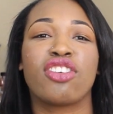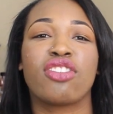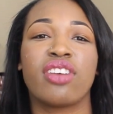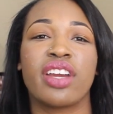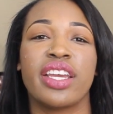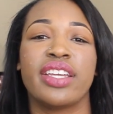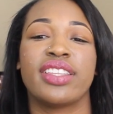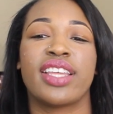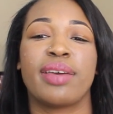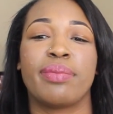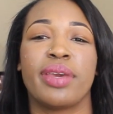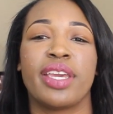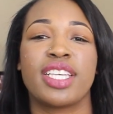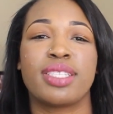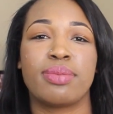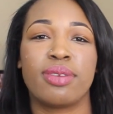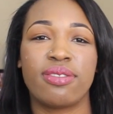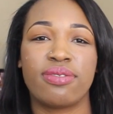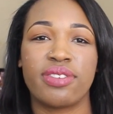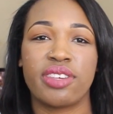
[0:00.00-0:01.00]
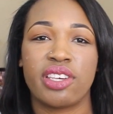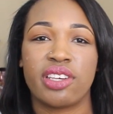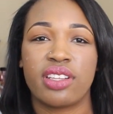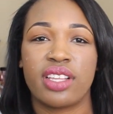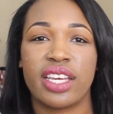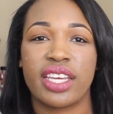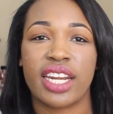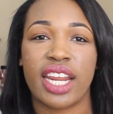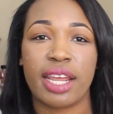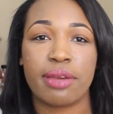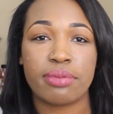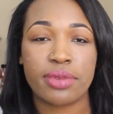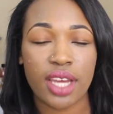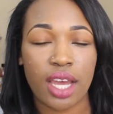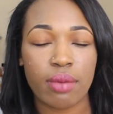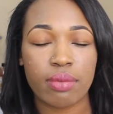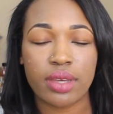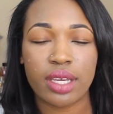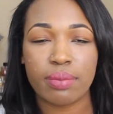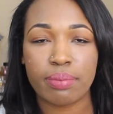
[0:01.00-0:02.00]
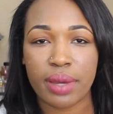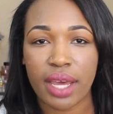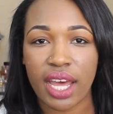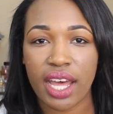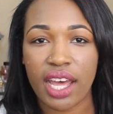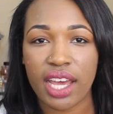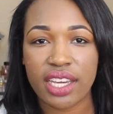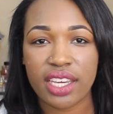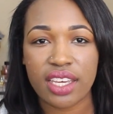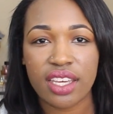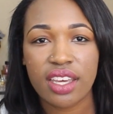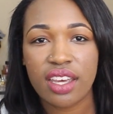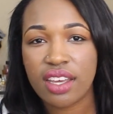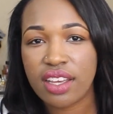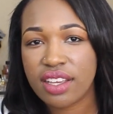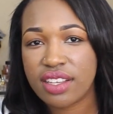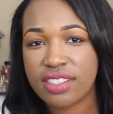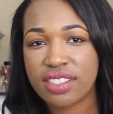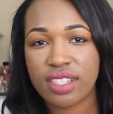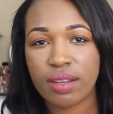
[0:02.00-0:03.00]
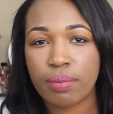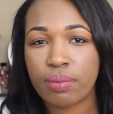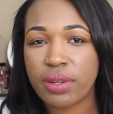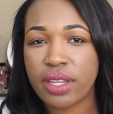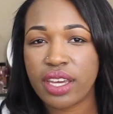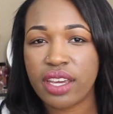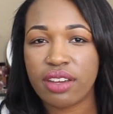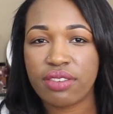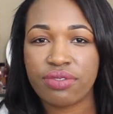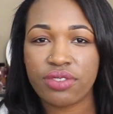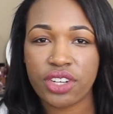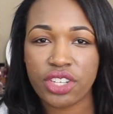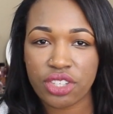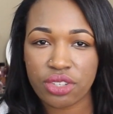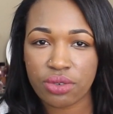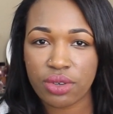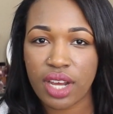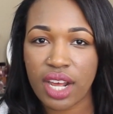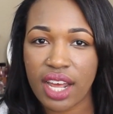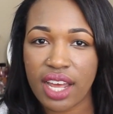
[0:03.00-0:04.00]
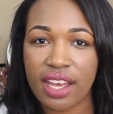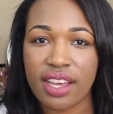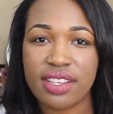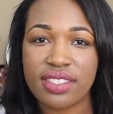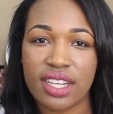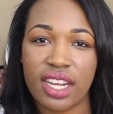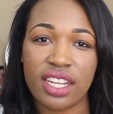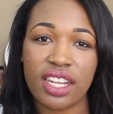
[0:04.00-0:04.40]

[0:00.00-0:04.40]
great that makes me feel and I am coming back simply for you guys.